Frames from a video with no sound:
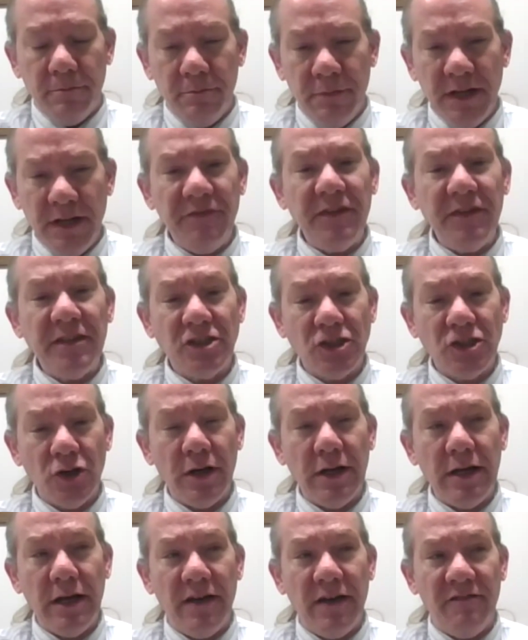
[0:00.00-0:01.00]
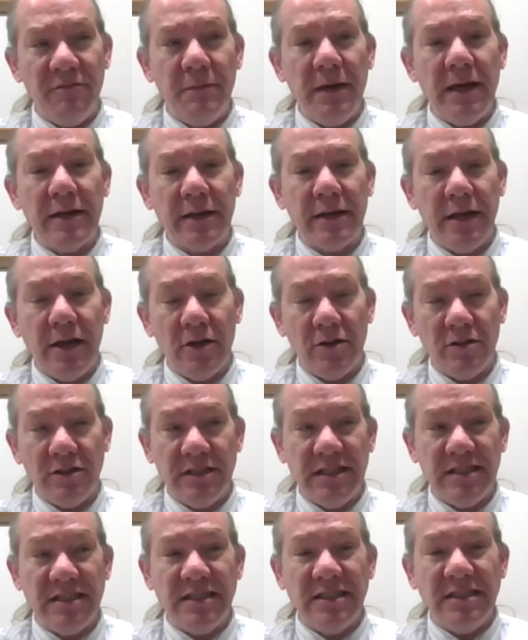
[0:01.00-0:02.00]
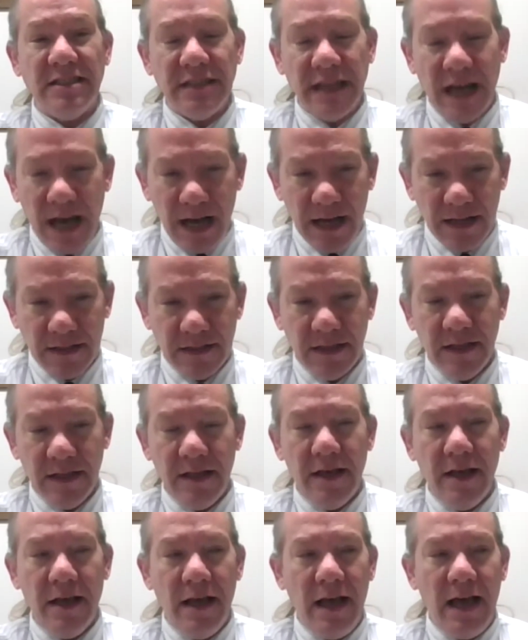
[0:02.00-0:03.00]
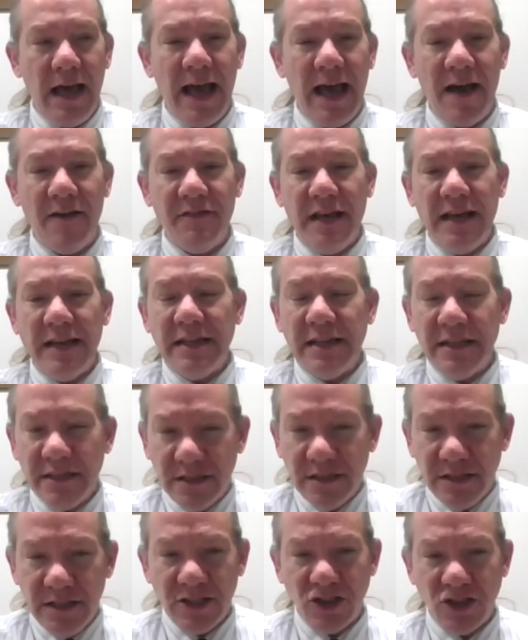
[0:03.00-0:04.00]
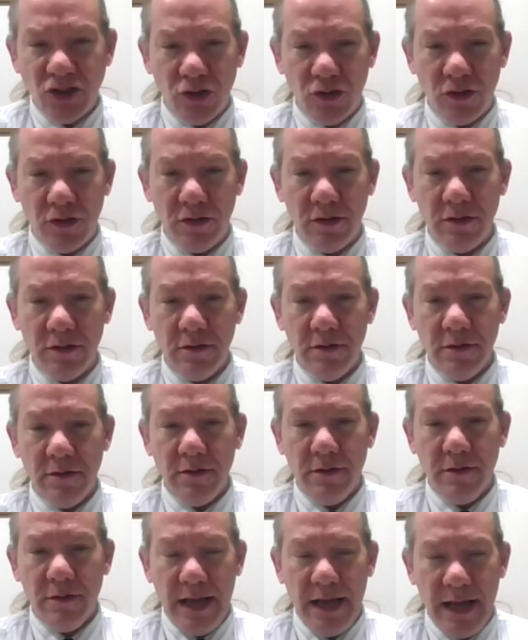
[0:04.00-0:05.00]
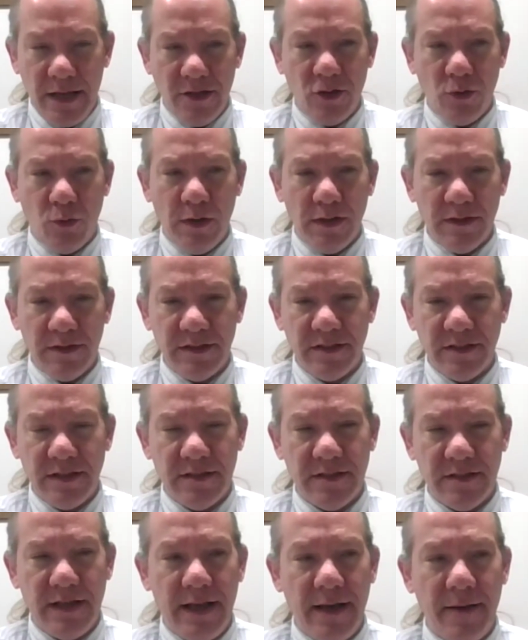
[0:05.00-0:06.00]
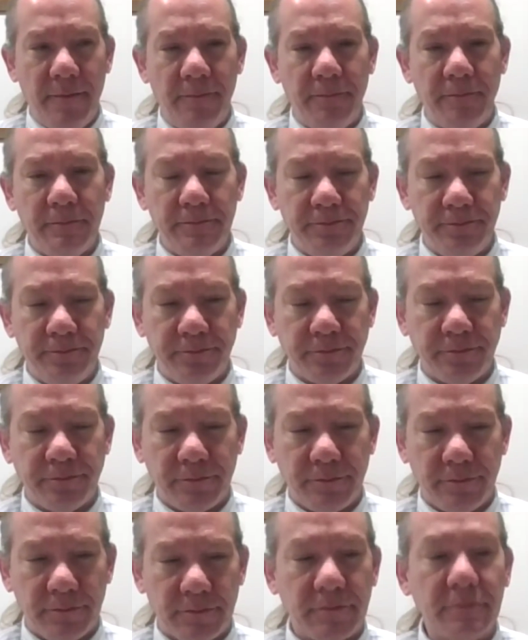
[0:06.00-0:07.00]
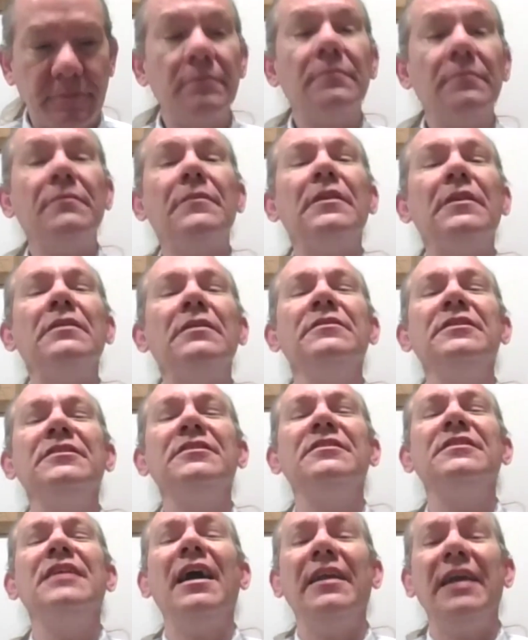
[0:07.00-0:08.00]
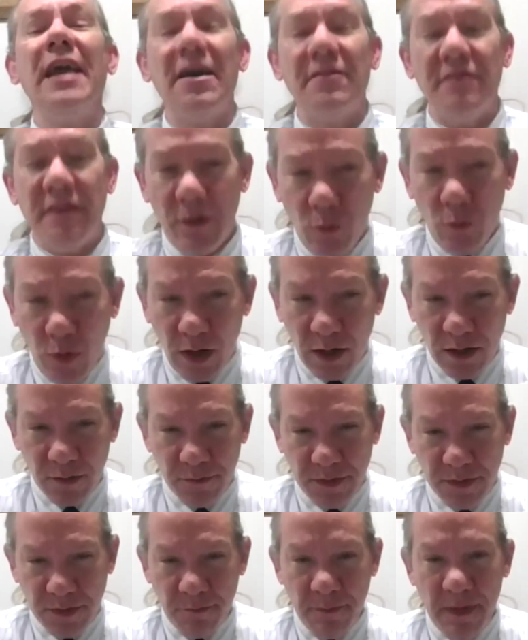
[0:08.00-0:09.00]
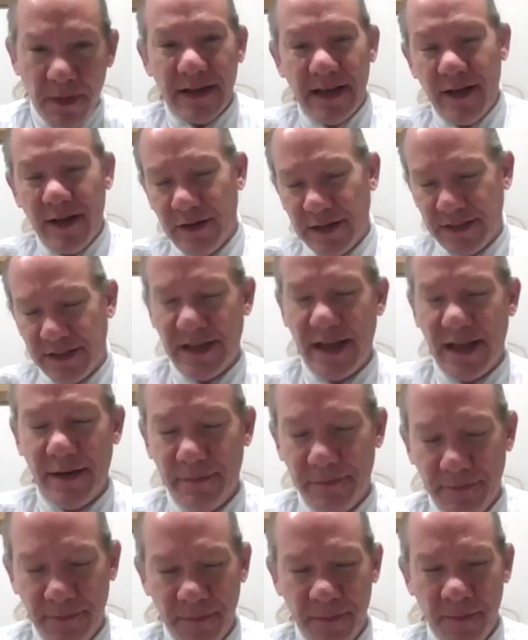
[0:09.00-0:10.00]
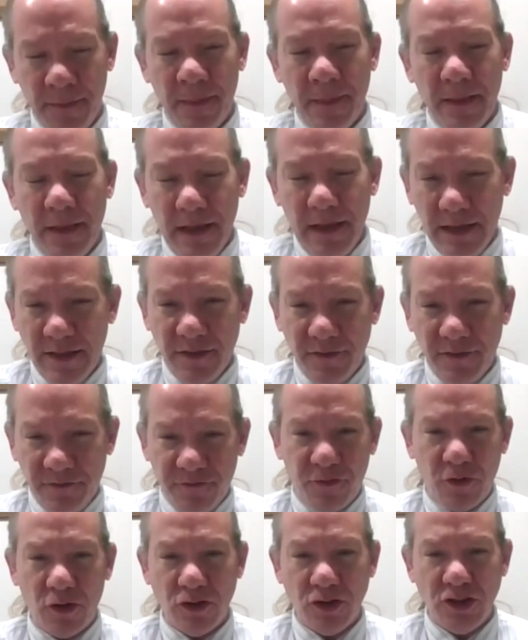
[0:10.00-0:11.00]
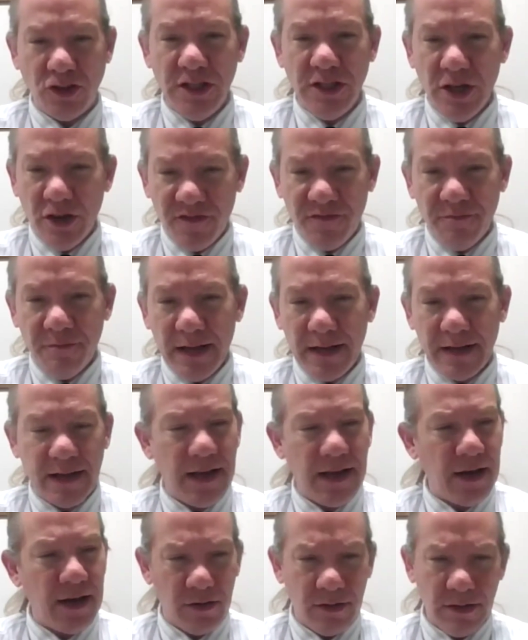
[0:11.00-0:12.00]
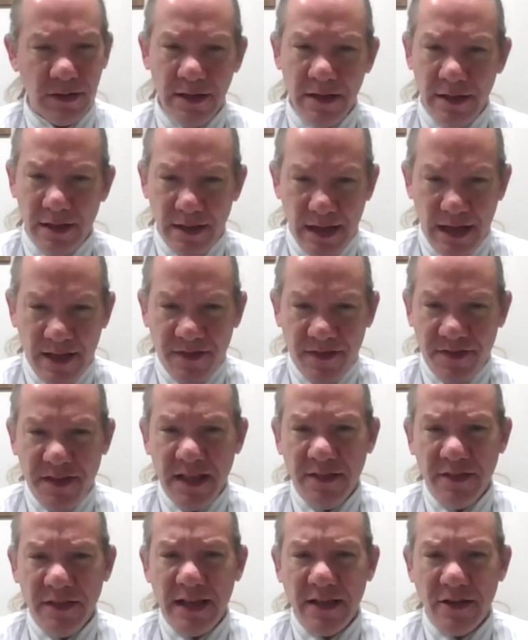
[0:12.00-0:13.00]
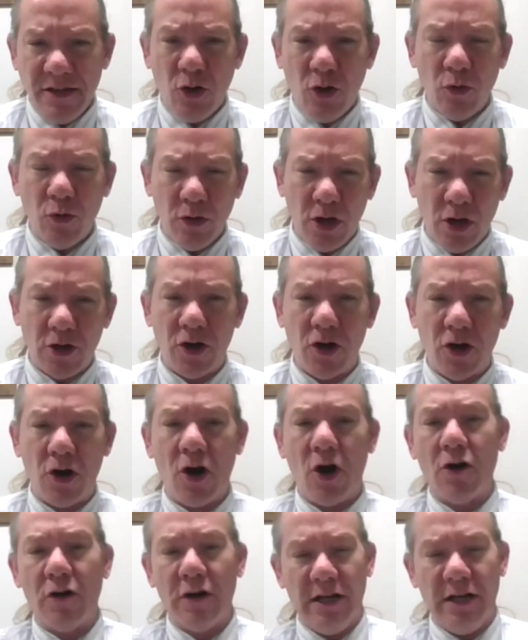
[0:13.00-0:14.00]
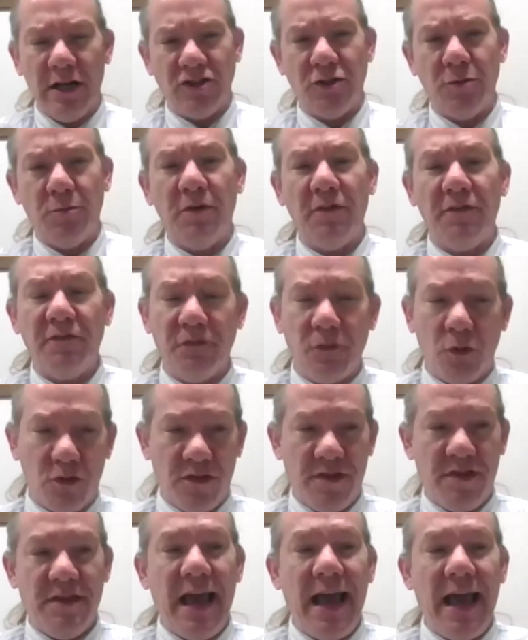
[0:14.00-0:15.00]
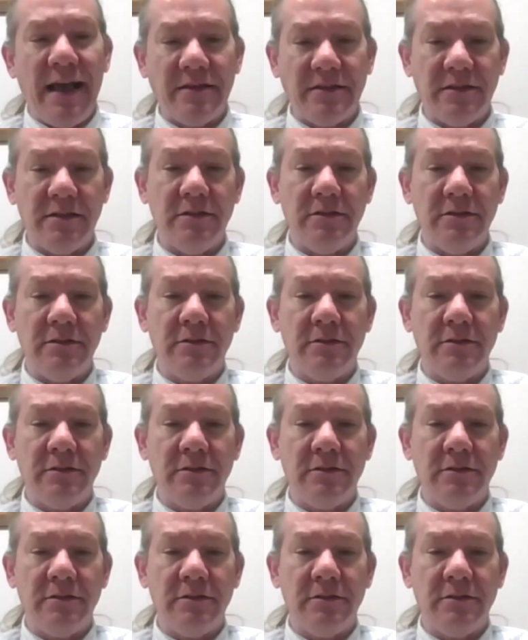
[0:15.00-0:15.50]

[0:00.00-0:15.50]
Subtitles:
beneficiary of Medicare does not have an initial annual wellness exam, does not have a welcome to Medicare exam in the first year of Medicare, then they no longer are eligible for that